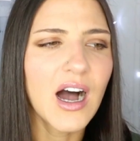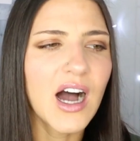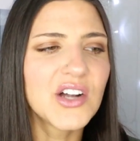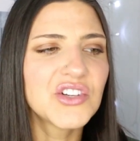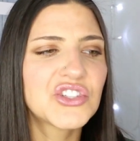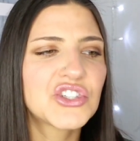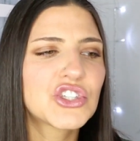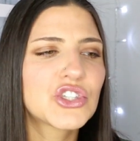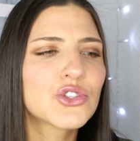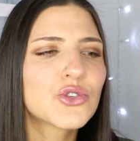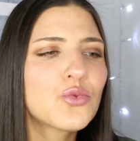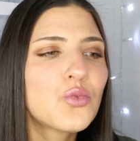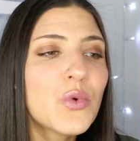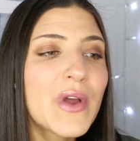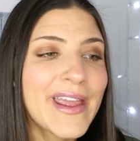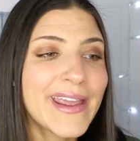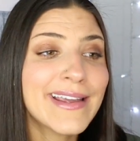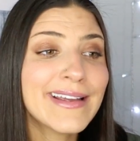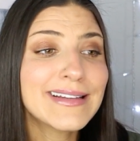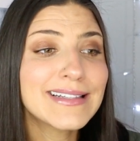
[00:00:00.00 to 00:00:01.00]
A
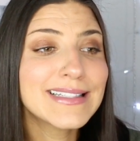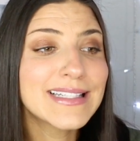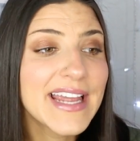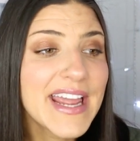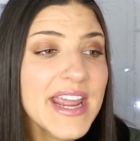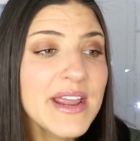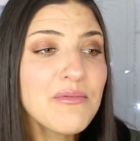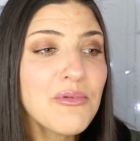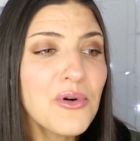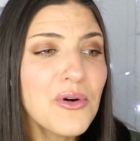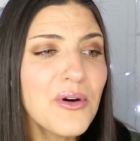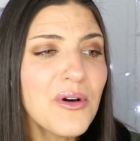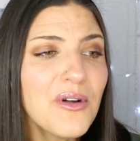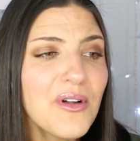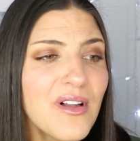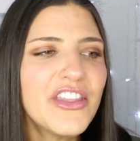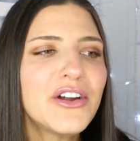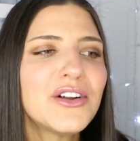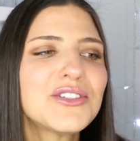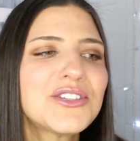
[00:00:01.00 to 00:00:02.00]
swing
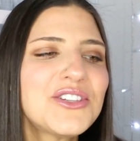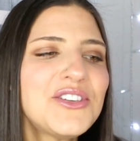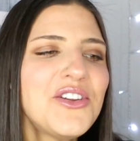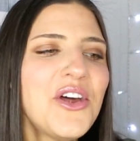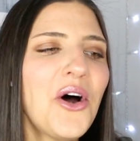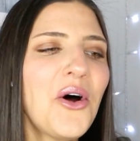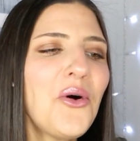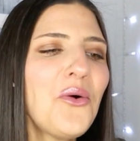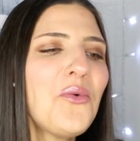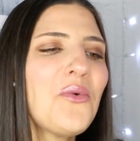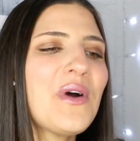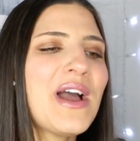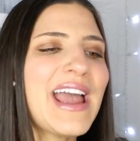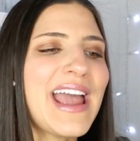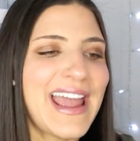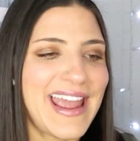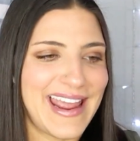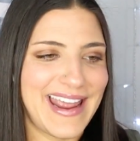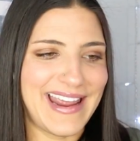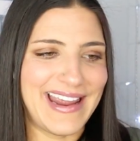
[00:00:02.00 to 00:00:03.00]
table? There's no
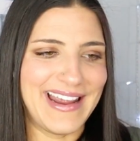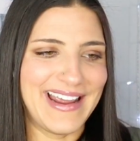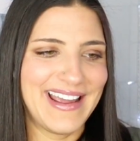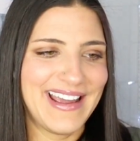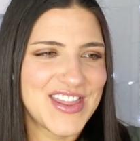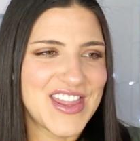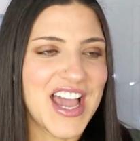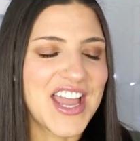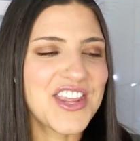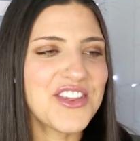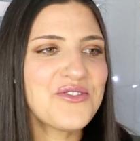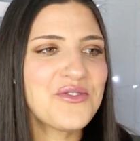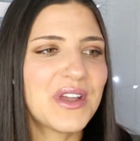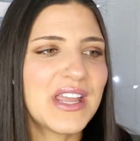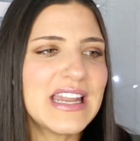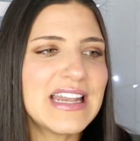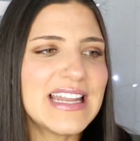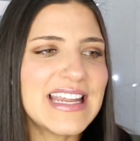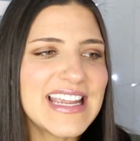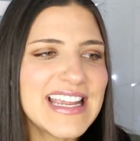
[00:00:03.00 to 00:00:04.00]
way that you
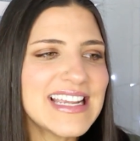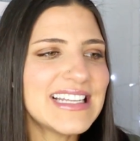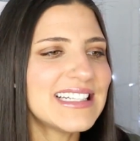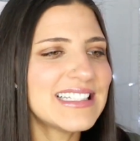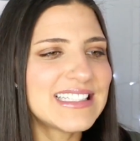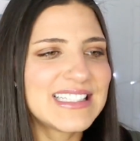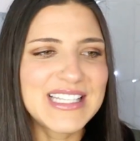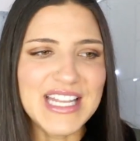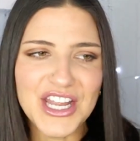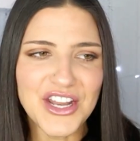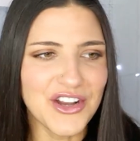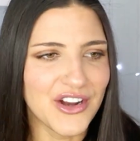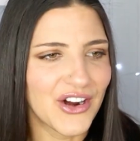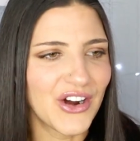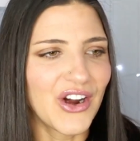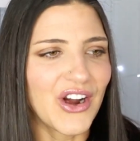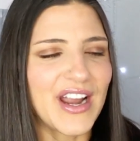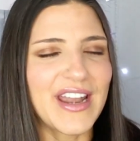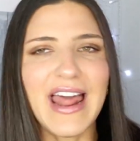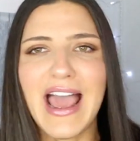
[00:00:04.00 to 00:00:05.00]
can eat
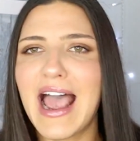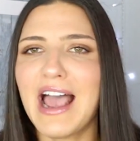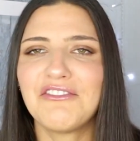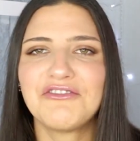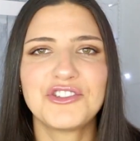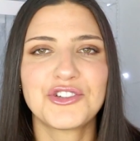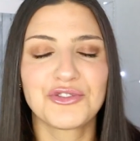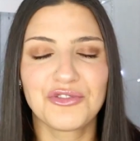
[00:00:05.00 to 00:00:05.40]
dinner and have